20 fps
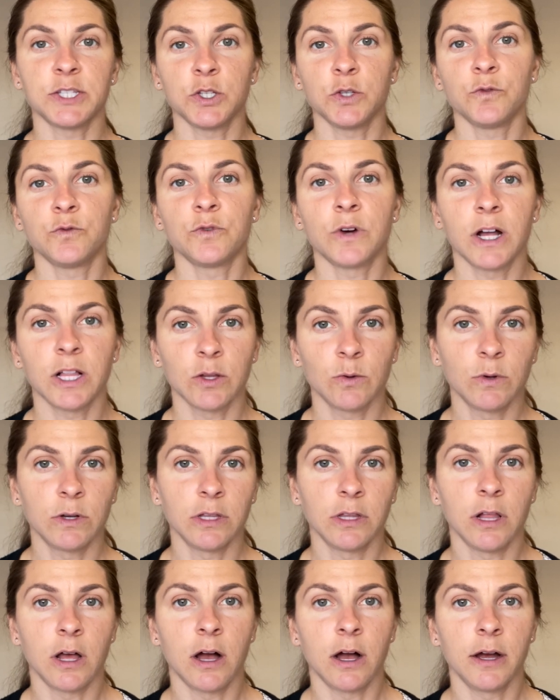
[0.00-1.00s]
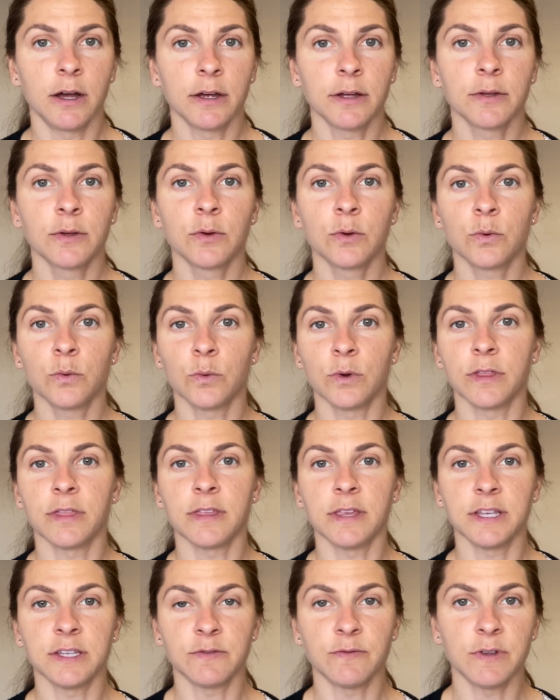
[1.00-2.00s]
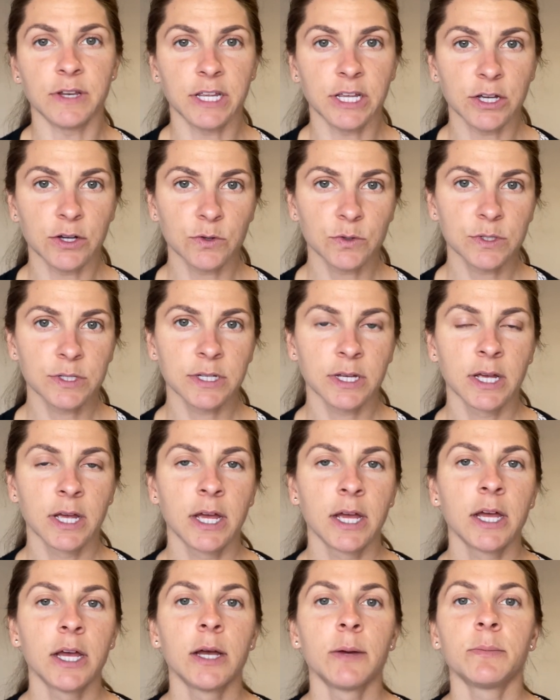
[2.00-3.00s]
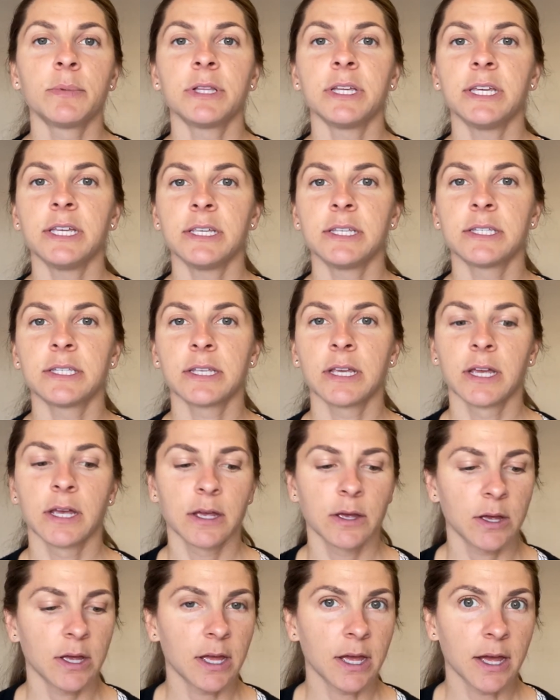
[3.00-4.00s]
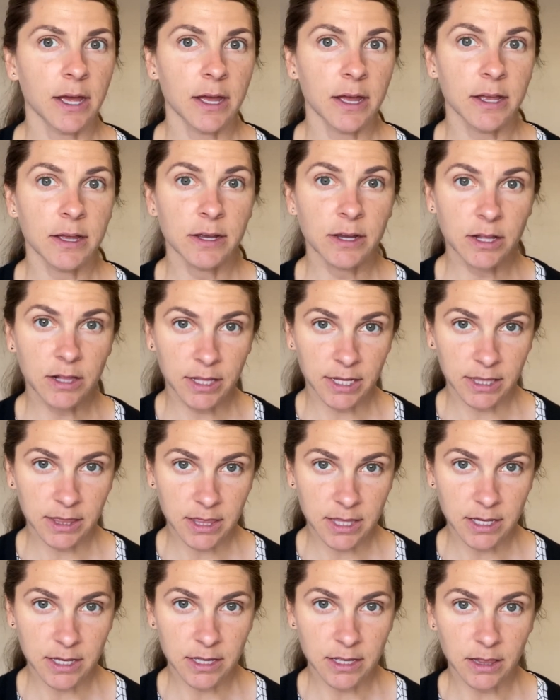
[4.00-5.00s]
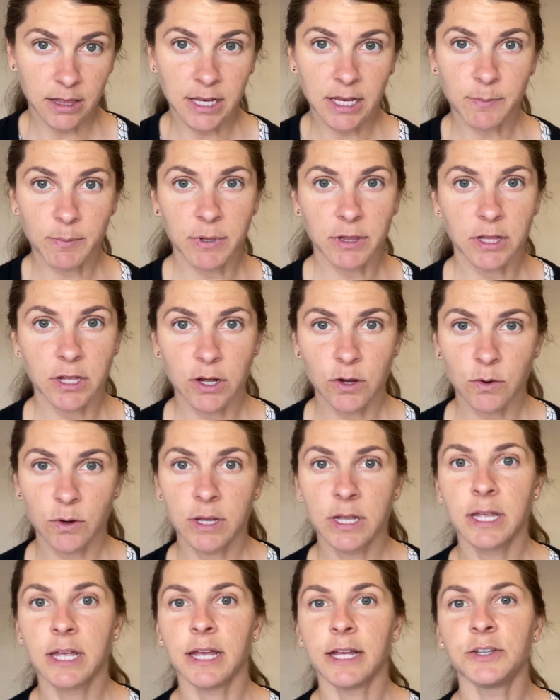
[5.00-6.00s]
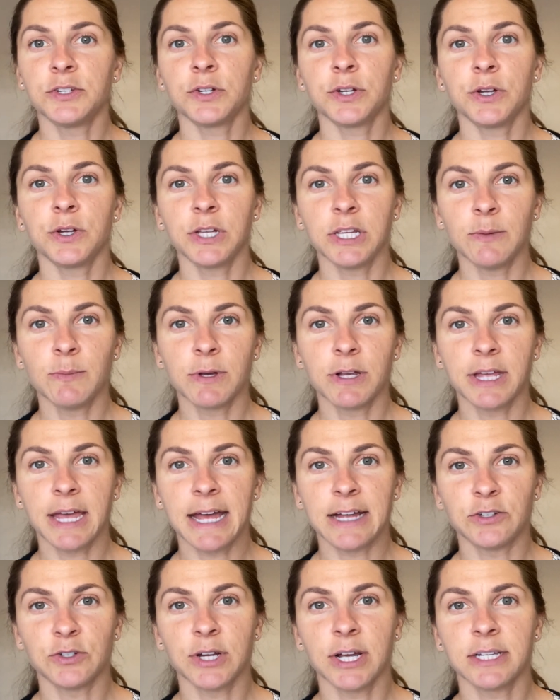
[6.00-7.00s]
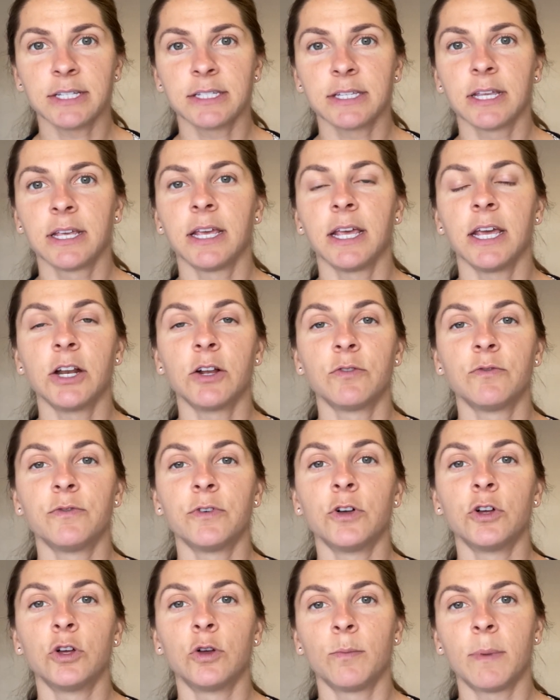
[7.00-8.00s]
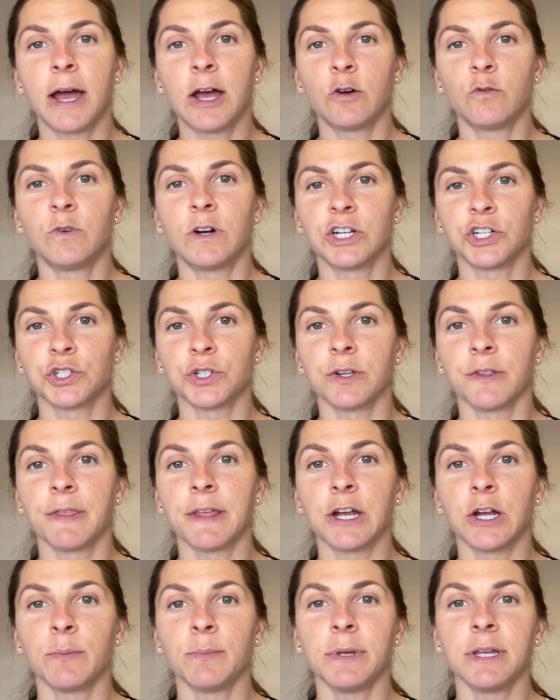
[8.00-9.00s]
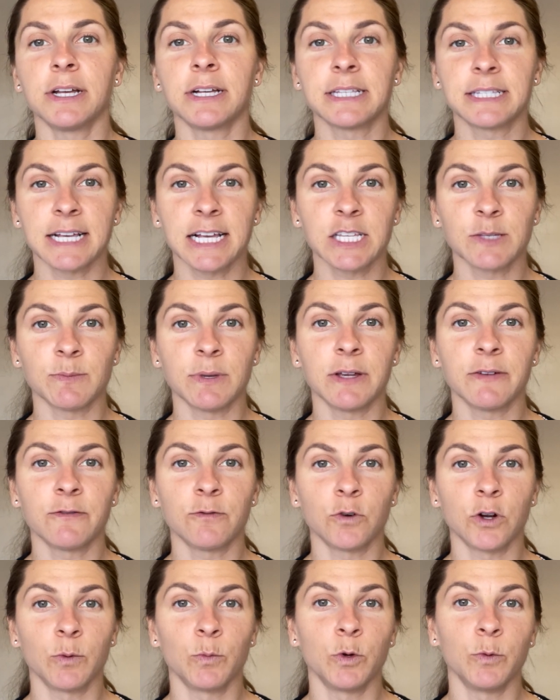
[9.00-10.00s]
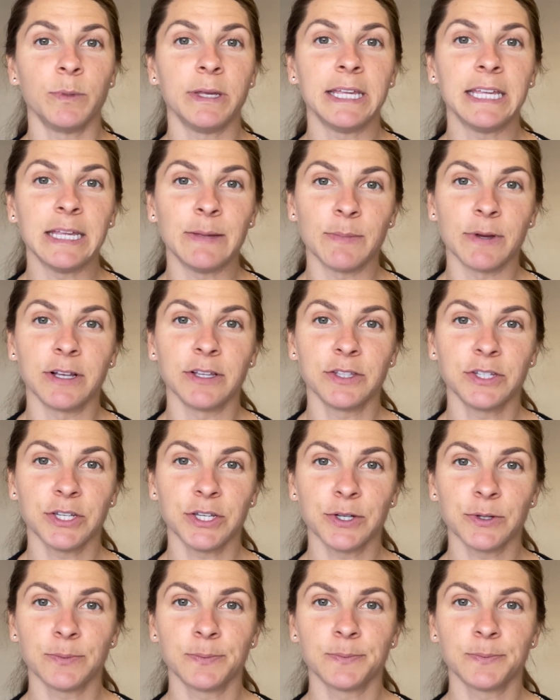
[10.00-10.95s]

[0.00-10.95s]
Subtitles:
you follow along with these videos, please click the link below, enter your email address, and a full myofunctional therapy assessment form will be emailed to you.